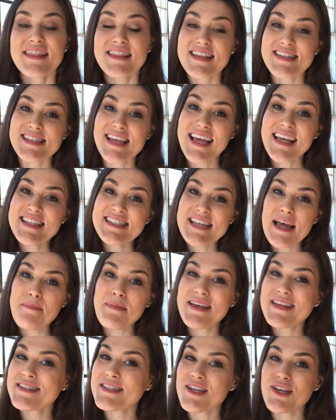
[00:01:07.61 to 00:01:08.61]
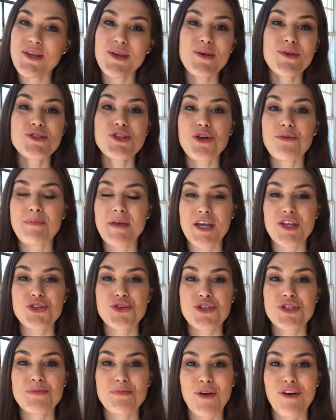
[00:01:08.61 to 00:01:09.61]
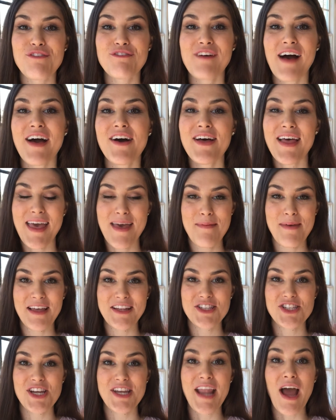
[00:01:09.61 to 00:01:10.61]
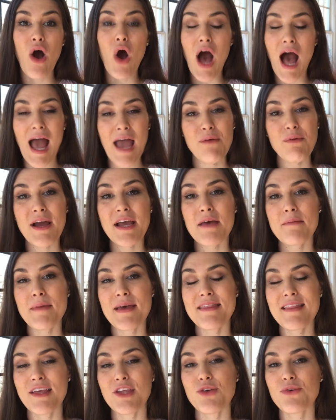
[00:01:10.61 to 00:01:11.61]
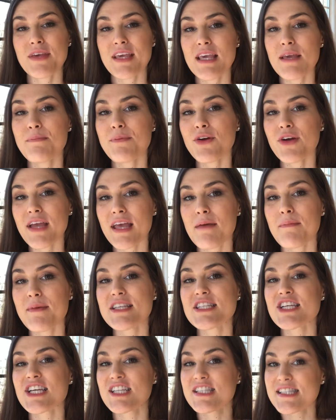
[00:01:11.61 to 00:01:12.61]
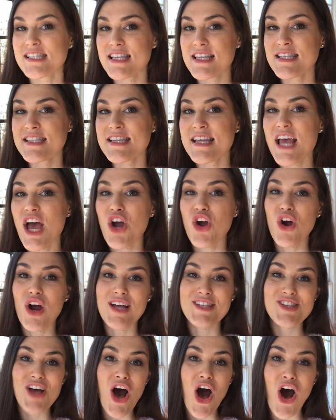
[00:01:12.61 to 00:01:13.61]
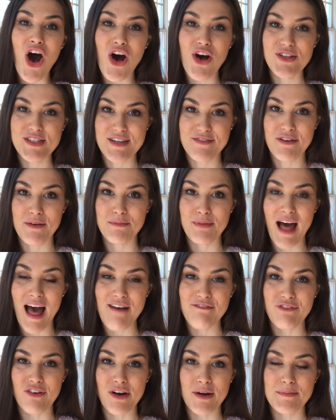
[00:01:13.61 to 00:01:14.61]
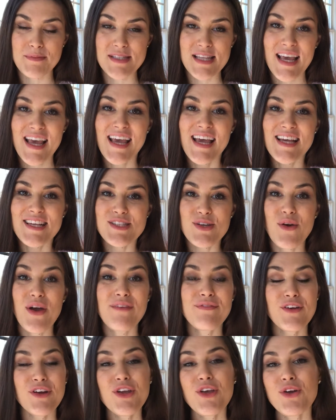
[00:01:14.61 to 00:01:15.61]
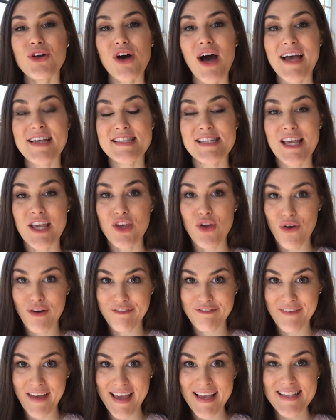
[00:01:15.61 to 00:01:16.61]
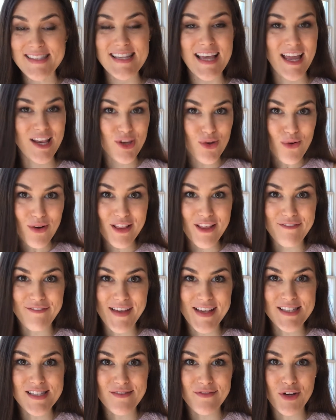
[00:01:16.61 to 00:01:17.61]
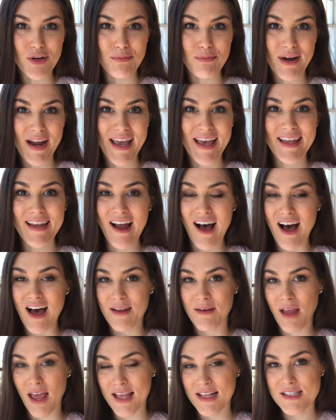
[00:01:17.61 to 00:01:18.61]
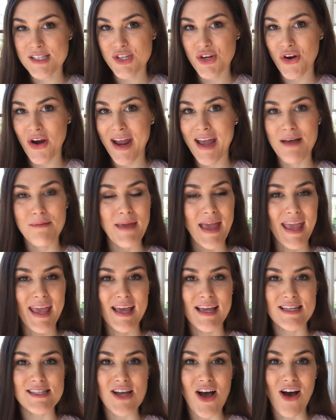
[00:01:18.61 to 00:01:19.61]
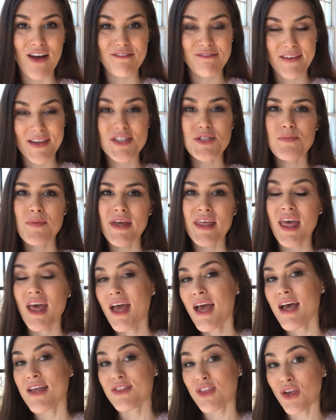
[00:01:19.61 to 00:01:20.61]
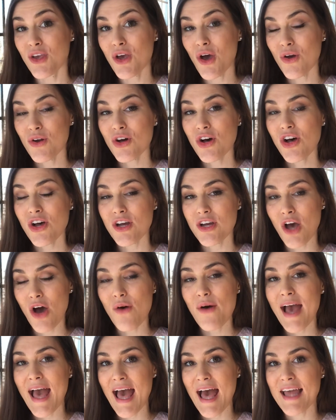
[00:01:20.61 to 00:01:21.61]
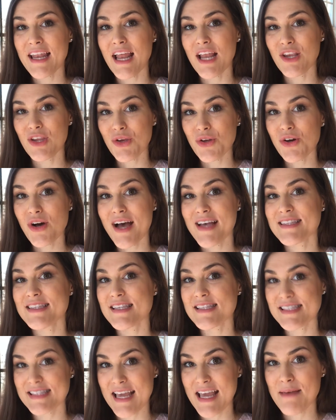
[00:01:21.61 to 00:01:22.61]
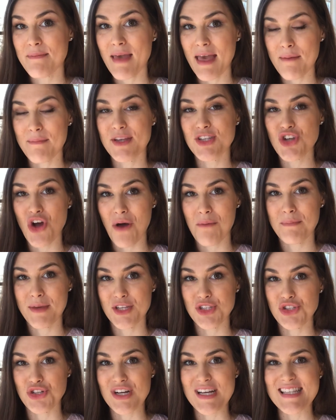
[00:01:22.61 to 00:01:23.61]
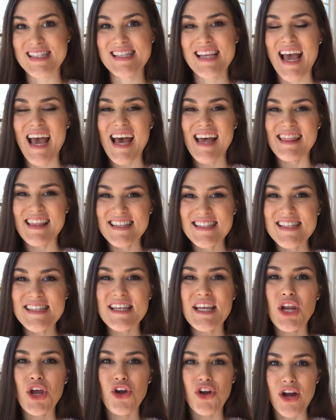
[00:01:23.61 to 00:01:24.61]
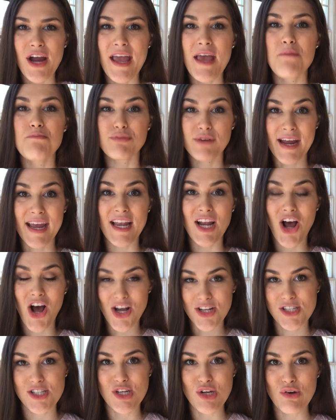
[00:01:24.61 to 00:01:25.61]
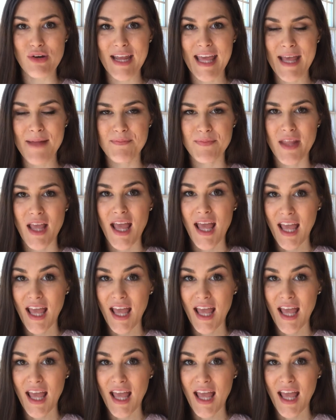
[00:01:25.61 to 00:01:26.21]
The second step is to use your Pinterest profile image. Now, I recommend that you keep your image consistent across all different platforms. So, if you're utilizing your face and you are the face of your brand on Instagram and on Facebook, then go, to, go ahead and utilize the same image on Pinterest. This is going to create brand continuity.